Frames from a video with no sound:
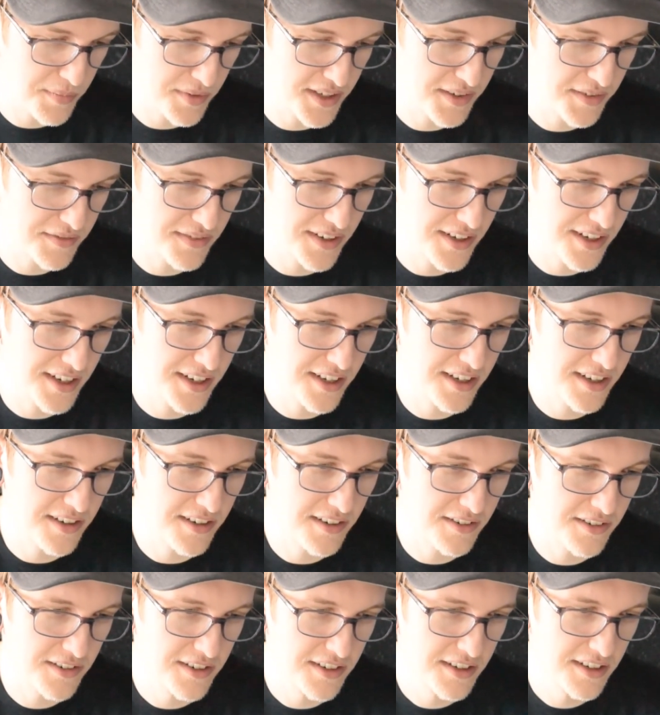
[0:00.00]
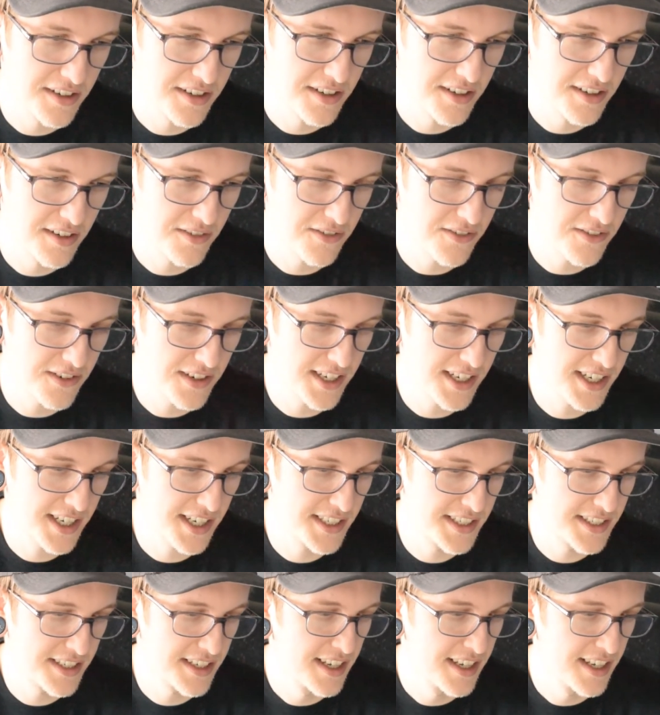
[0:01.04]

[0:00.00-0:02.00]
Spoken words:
Video. What?